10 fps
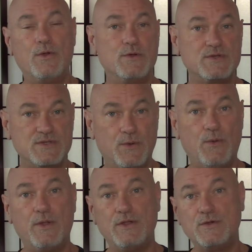your
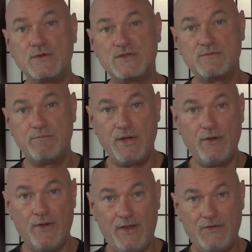soul and your
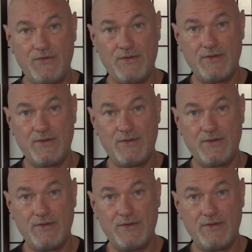spirit,